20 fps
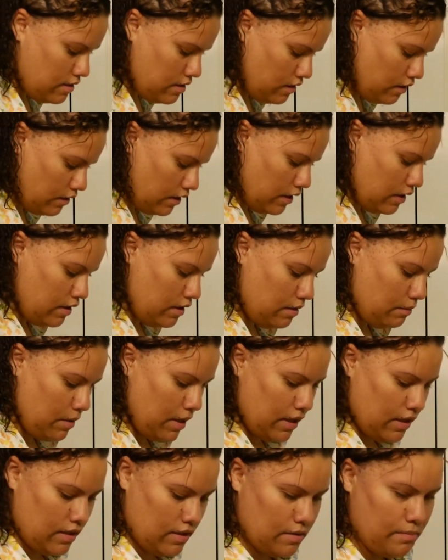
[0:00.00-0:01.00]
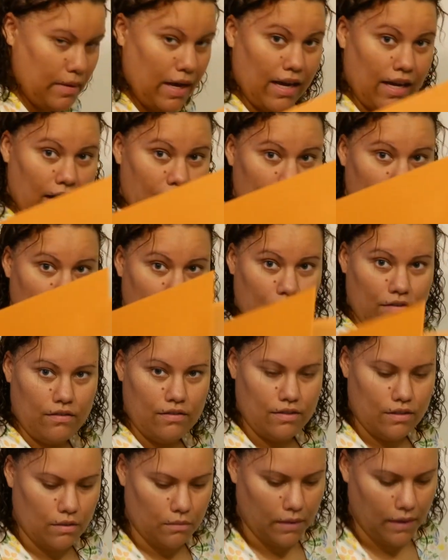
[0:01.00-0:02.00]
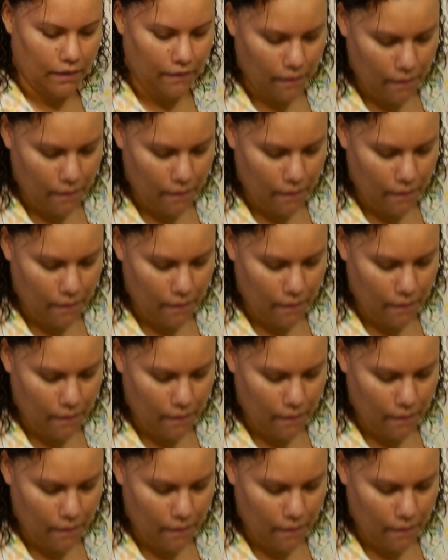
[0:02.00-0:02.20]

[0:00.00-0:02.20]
Hold on, let me get this bag out of the way.